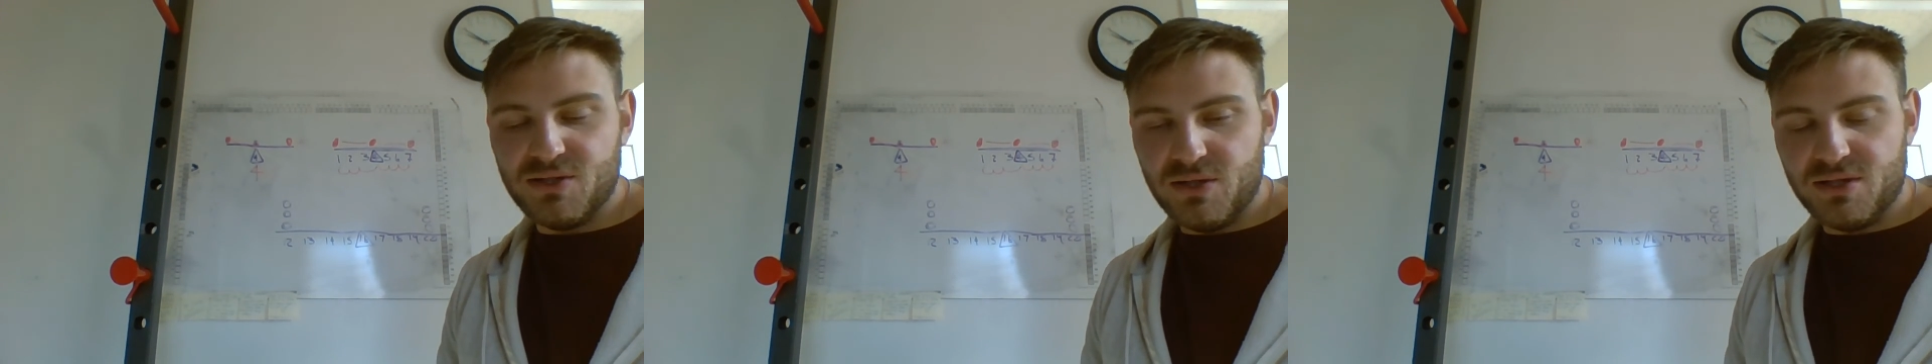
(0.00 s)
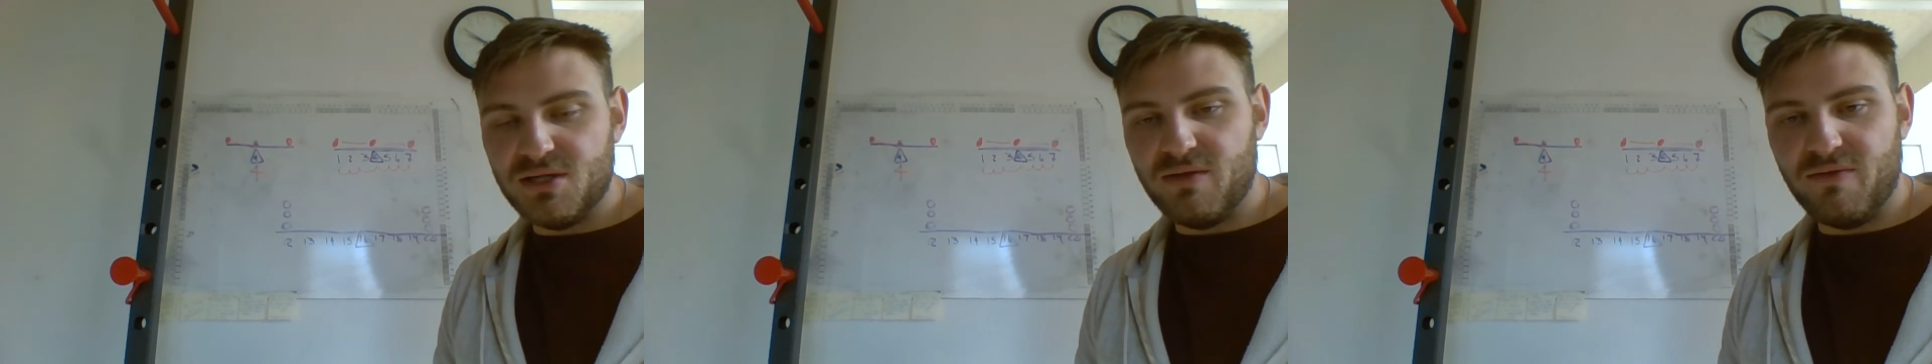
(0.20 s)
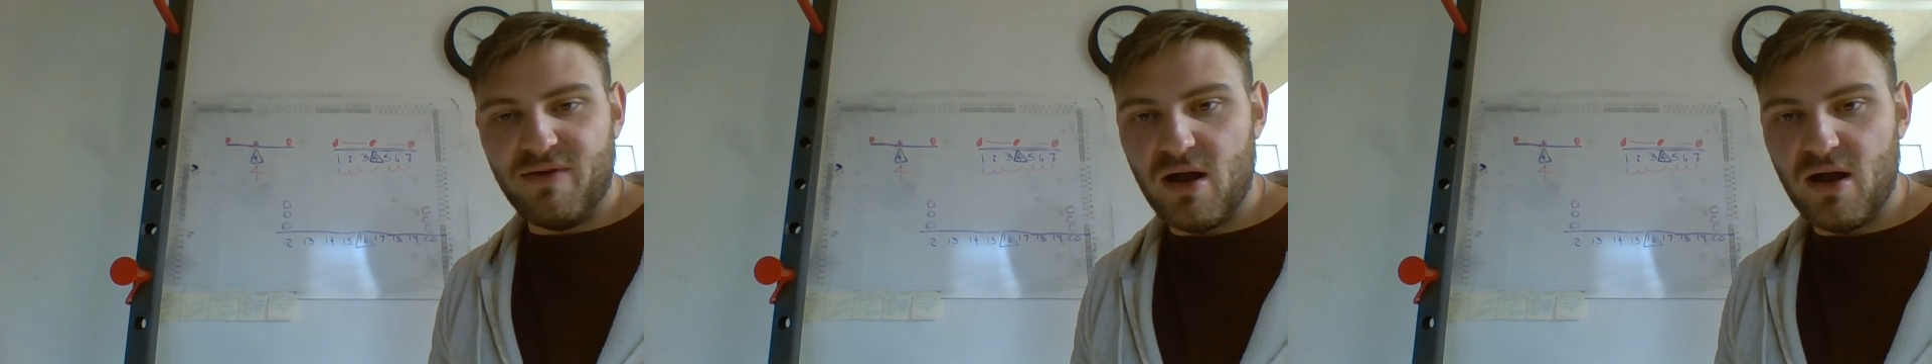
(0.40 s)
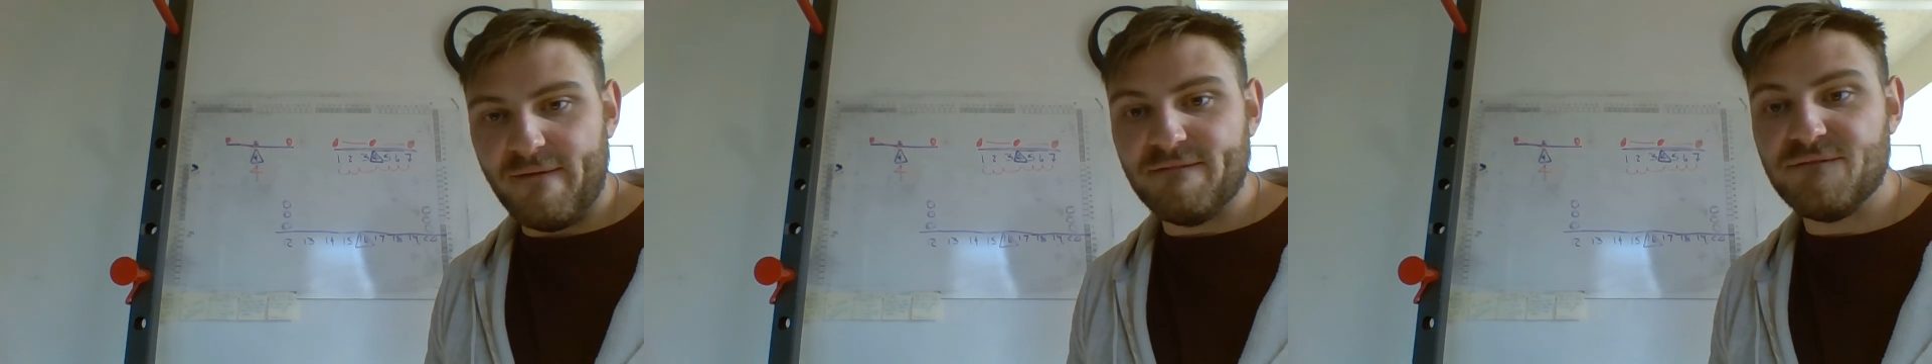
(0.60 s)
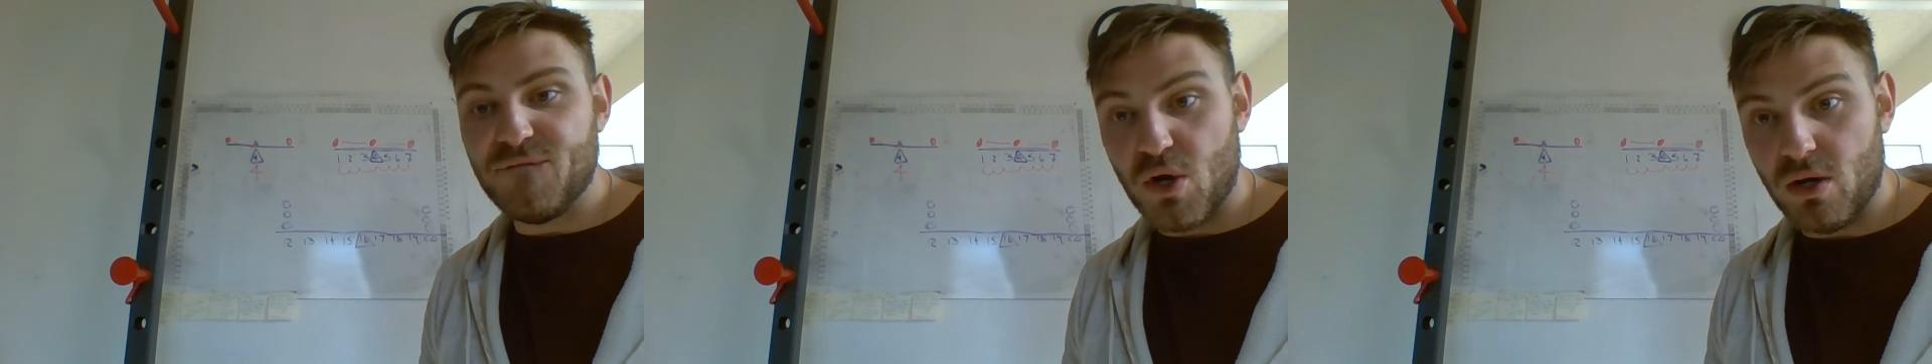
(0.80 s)
to the very
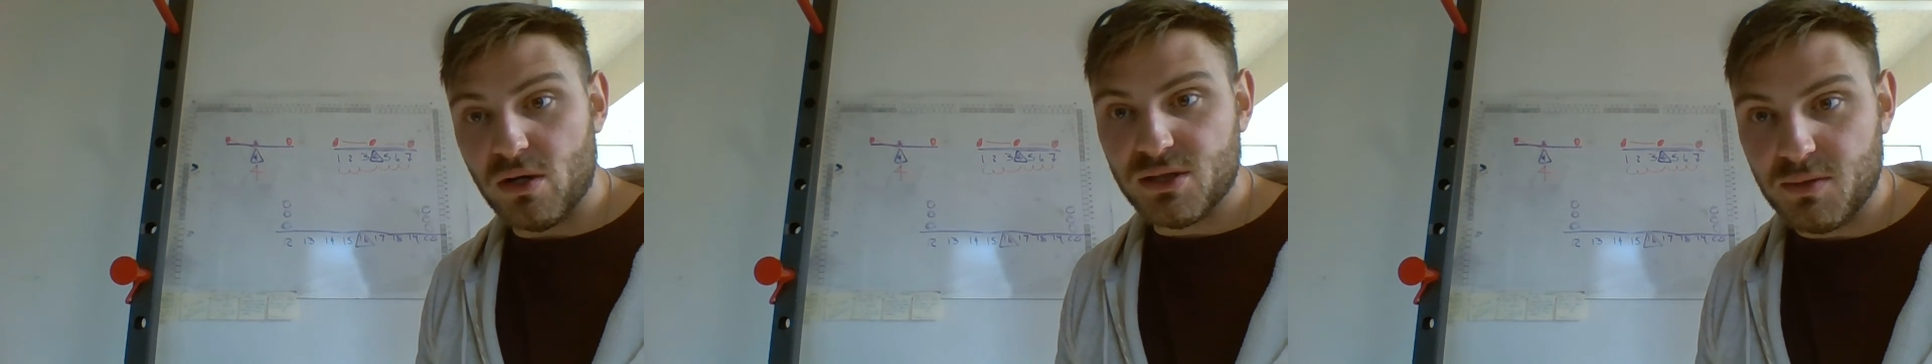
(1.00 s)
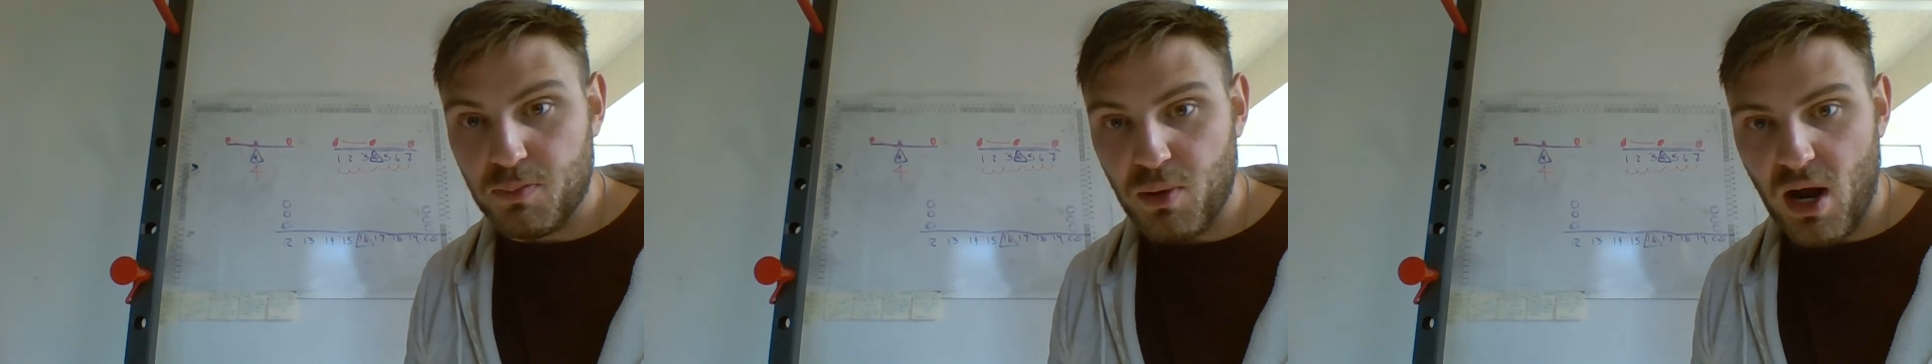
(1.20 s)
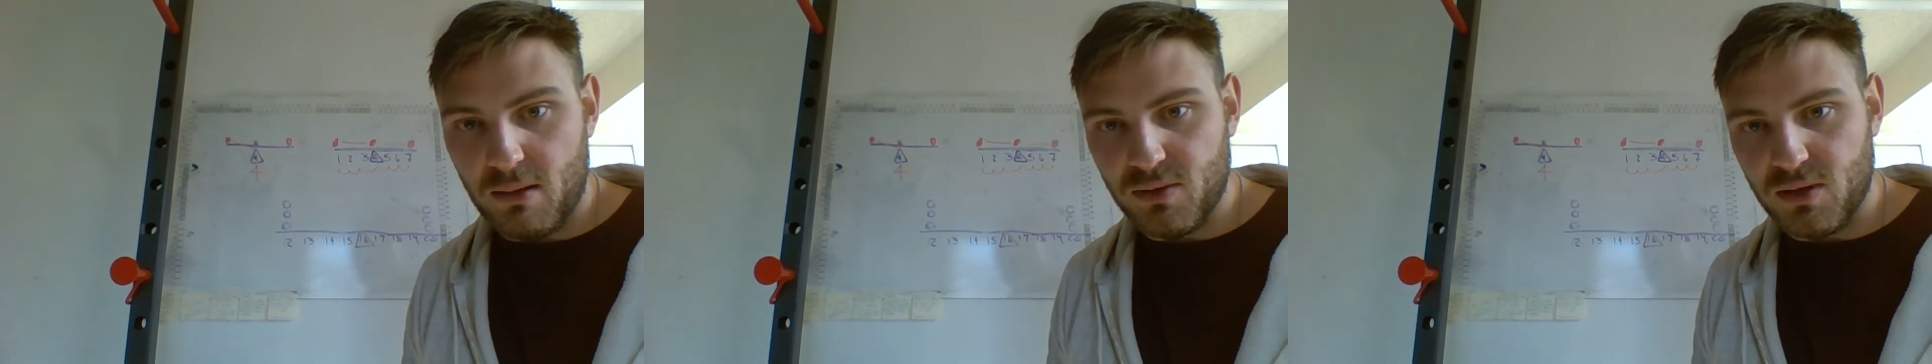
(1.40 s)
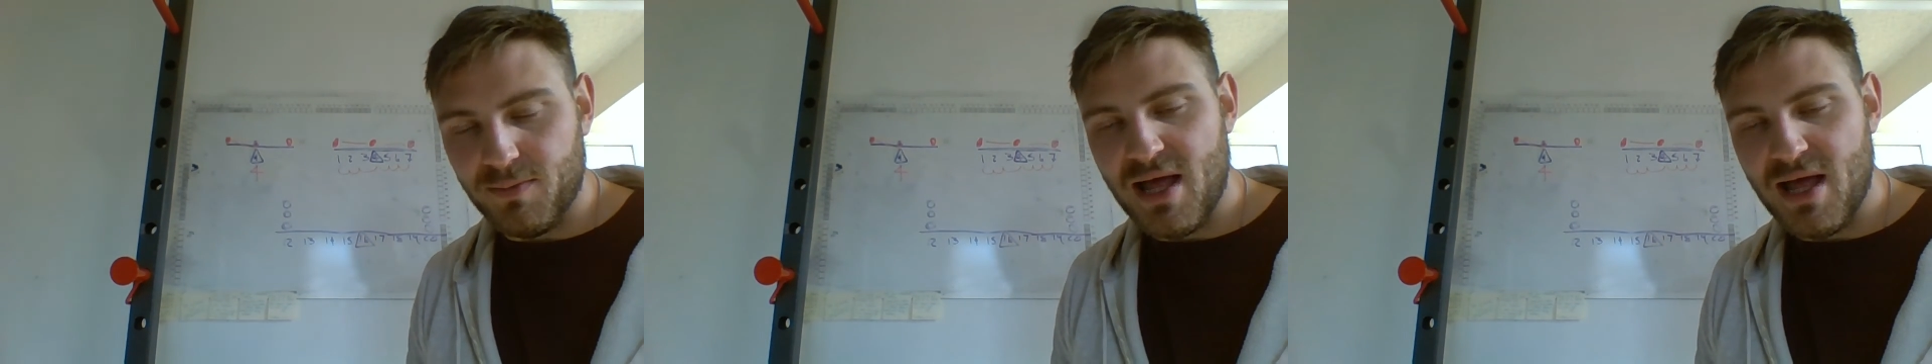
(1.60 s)
first problem.